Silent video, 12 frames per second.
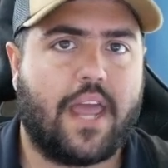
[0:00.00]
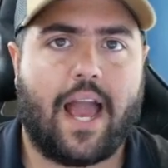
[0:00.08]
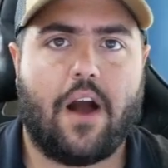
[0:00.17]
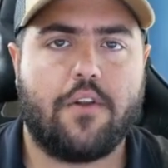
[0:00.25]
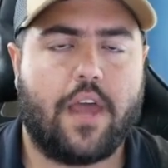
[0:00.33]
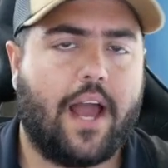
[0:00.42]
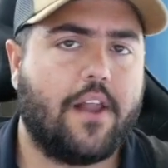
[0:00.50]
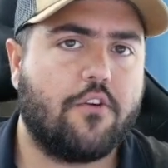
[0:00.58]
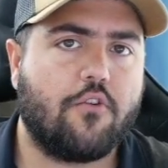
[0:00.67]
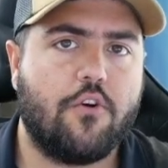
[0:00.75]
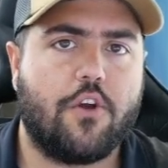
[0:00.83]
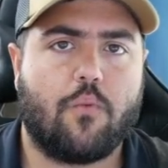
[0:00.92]
how to
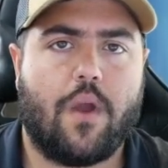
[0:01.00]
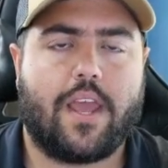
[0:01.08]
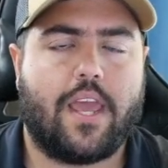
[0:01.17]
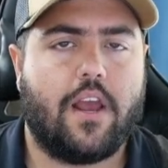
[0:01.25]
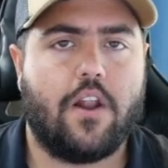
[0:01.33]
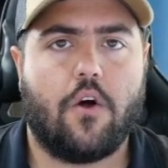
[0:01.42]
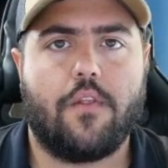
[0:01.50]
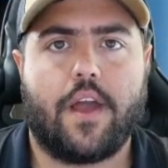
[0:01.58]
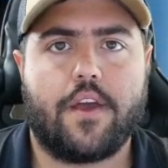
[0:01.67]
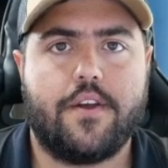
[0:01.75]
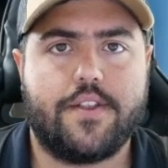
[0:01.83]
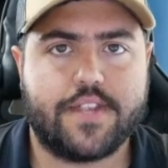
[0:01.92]
grow your ranking, and all
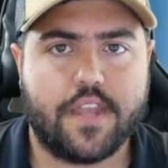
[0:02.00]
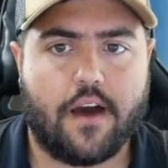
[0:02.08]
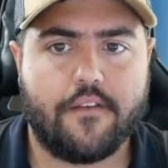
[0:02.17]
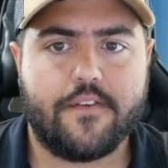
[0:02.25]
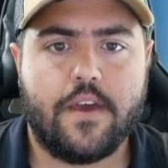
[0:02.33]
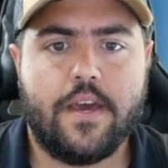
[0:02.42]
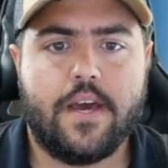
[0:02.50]
that good stuff.